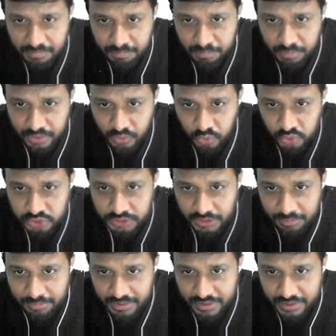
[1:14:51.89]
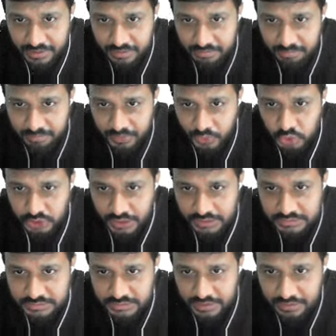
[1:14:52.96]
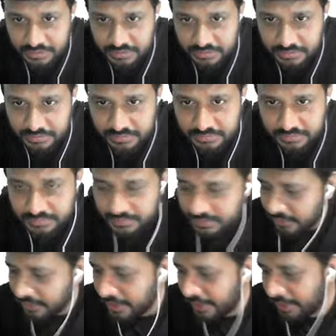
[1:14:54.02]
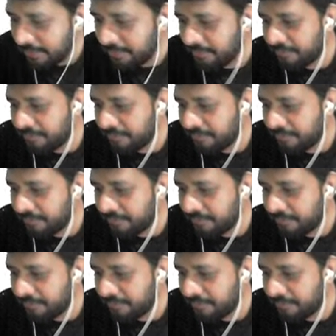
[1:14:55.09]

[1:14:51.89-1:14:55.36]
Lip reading: Manoj, I am writing. Manoj answer. Okay.